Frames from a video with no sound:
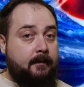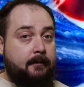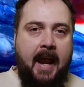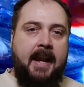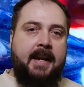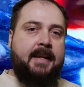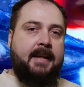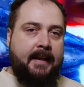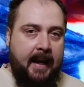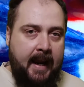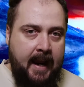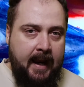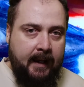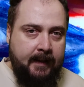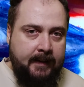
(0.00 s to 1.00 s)
And he
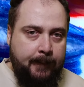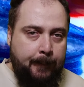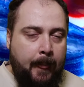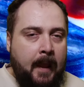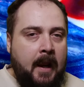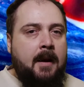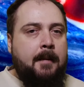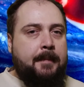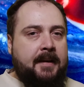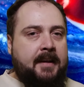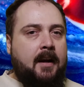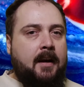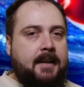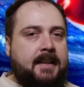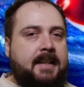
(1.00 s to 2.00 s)
can't
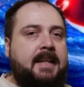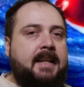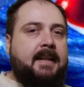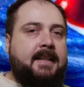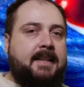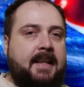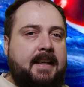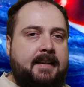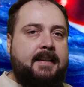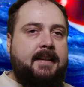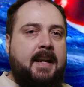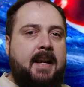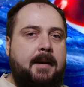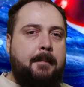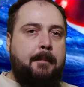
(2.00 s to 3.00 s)
because he exists
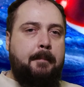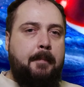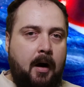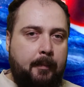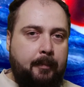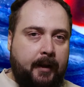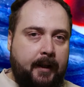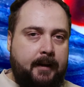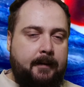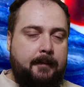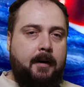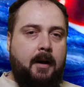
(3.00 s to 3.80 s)
in public.